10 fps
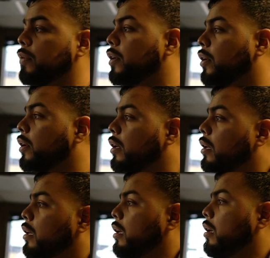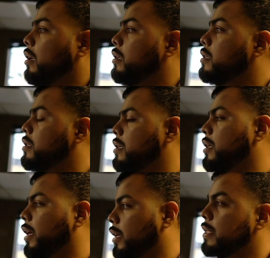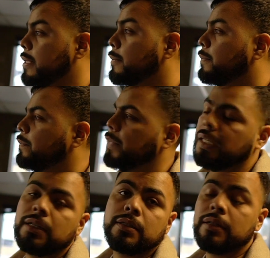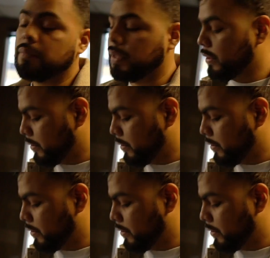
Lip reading: winner on Sunday. Yep, and that's it, man.